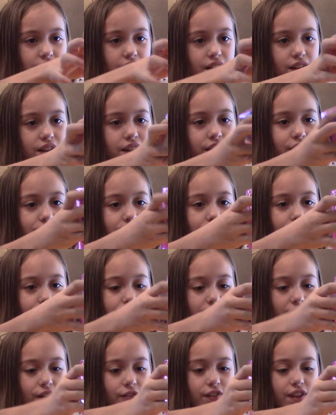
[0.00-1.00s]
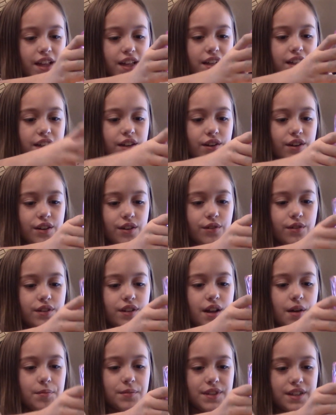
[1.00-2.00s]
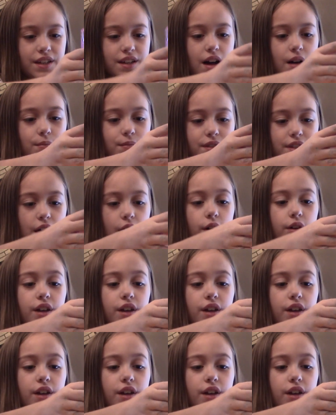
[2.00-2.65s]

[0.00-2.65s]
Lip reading: Clear glue, I feel like clear glue comes out.